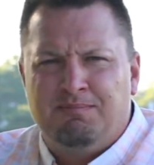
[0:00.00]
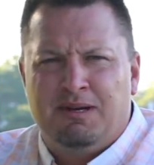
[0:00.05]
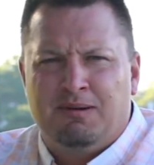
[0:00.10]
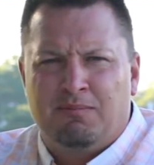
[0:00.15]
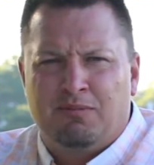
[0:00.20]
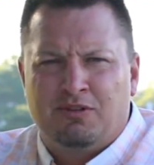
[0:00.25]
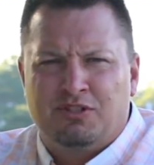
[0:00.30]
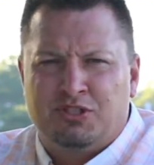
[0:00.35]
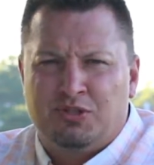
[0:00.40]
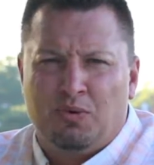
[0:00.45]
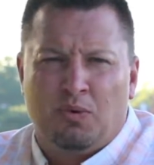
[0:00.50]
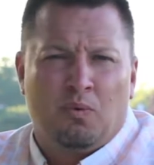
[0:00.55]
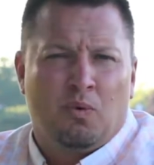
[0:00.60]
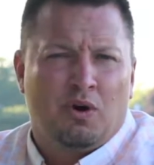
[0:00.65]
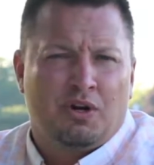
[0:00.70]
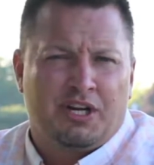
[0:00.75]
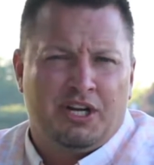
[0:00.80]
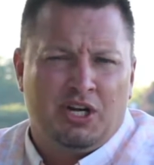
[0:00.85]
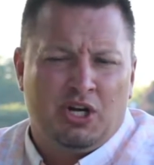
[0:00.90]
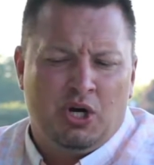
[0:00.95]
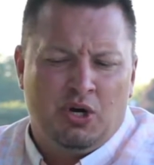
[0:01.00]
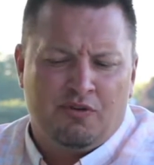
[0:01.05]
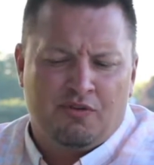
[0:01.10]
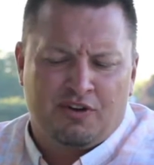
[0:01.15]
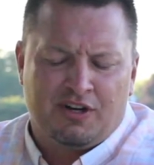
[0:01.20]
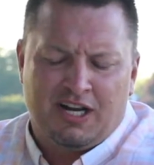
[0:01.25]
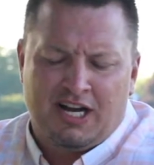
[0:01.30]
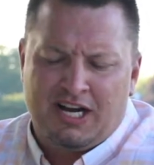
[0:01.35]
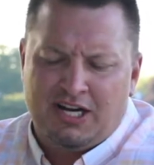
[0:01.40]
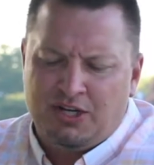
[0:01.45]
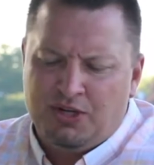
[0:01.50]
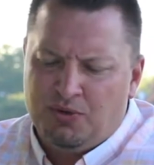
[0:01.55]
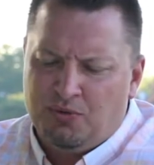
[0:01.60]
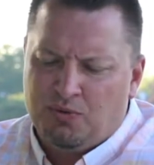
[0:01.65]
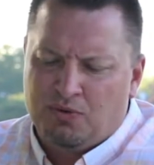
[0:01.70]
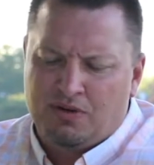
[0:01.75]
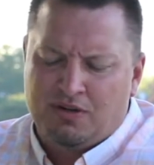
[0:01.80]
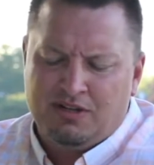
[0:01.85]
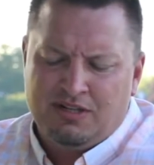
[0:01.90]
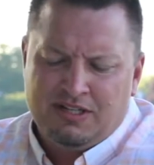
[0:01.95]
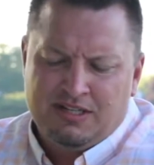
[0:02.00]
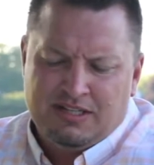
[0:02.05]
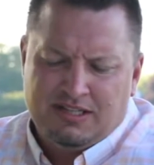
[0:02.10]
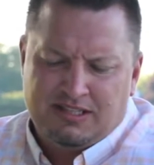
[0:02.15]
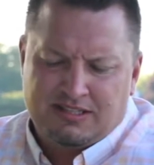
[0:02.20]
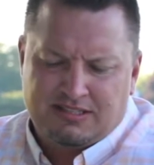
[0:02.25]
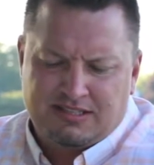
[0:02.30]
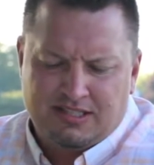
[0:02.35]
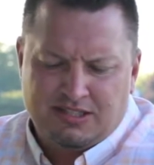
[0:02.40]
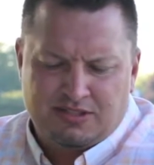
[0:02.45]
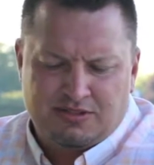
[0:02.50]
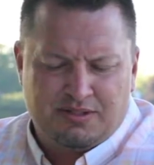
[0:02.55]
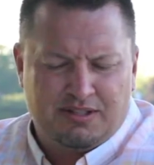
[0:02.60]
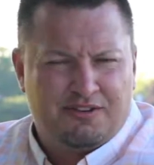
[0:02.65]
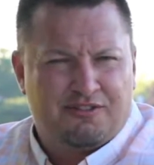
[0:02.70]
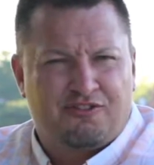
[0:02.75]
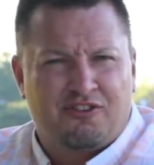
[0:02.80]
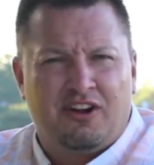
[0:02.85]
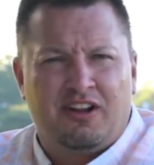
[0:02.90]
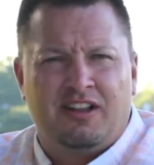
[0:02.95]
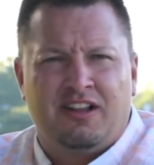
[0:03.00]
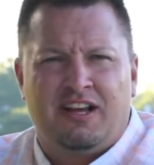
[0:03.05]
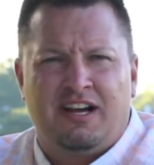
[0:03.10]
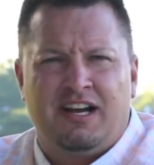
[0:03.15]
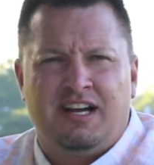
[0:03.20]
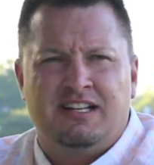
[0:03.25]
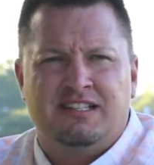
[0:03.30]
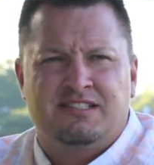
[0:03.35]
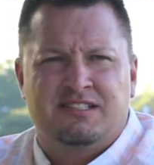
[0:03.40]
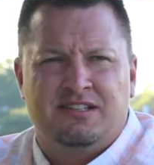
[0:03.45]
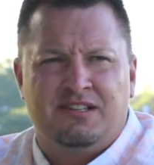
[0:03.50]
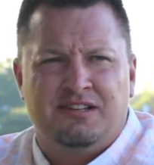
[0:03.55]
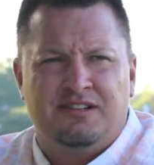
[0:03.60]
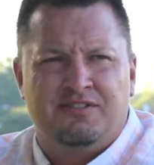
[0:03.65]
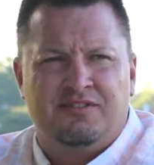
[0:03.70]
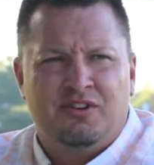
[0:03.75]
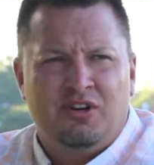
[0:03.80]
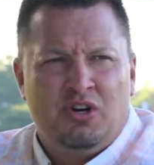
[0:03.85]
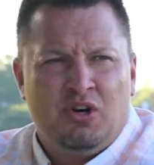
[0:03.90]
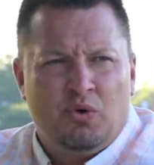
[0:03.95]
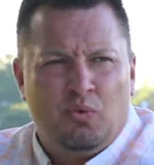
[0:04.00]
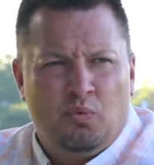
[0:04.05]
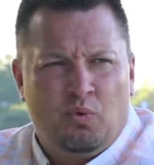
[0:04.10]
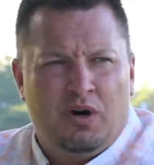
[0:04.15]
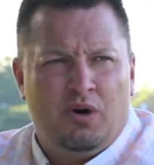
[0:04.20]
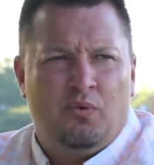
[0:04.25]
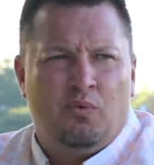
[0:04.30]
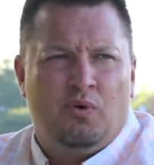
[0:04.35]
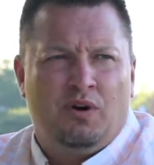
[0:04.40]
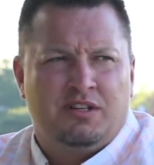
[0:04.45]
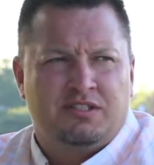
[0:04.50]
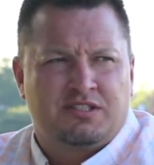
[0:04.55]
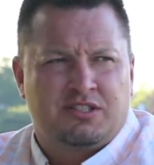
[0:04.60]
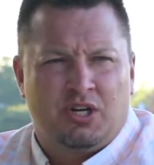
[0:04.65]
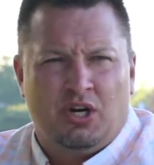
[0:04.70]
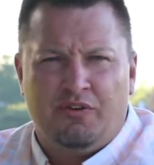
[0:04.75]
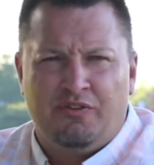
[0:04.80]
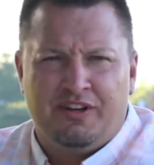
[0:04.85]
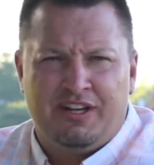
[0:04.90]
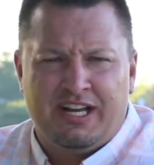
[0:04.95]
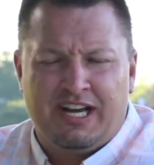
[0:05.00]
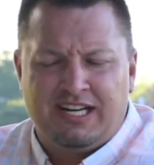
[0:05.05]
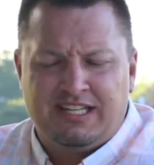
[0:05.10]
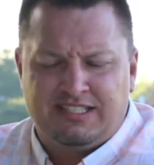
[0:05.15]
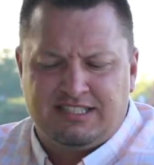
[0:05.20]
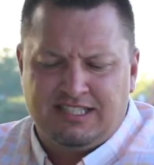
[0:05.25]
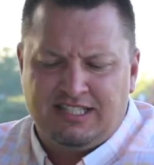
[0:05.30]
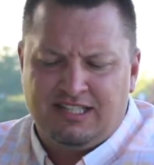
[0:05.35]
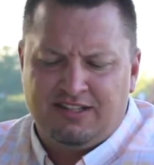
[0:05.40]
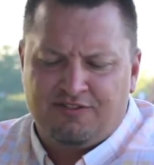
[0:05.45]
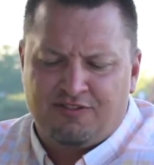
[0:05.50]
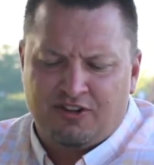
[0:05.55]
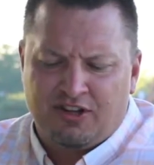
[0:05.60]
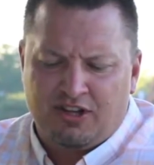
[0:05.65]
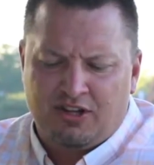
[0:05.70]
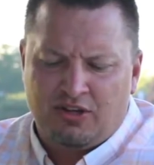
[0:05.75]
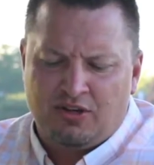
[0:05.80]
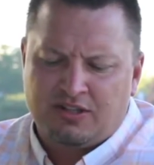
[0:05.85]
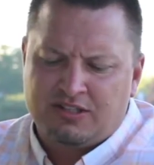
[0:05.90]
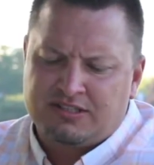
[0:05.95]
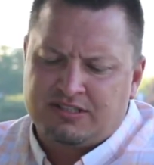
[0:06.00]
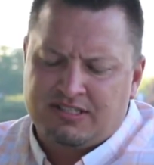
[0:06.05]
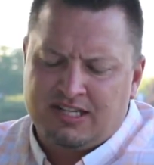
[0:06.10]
members who were working overnight, who were essentially the front lines of what was COVID-19 for the longest